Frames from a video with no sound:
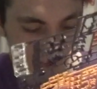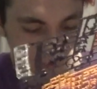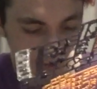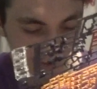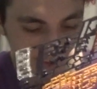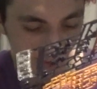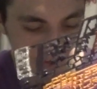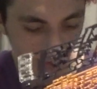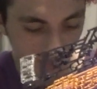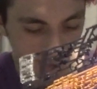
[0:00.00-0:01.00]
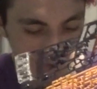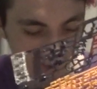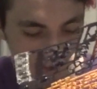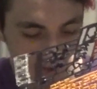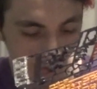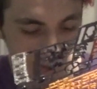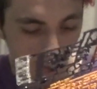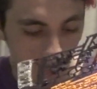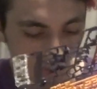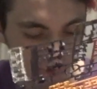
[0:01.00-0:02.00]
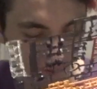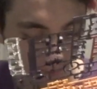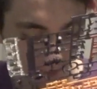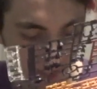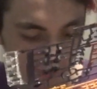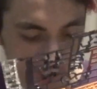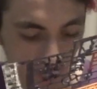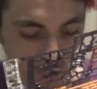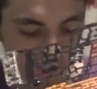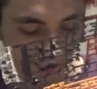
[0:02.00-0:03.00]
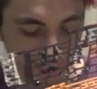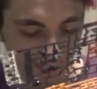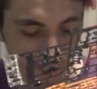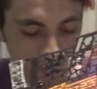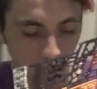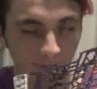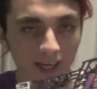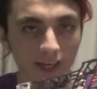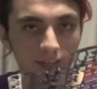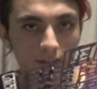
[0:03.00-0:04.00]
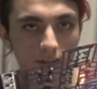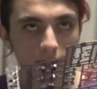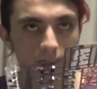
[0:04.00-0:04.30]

I wouldn't necessarily know, because despite how much I like these things, my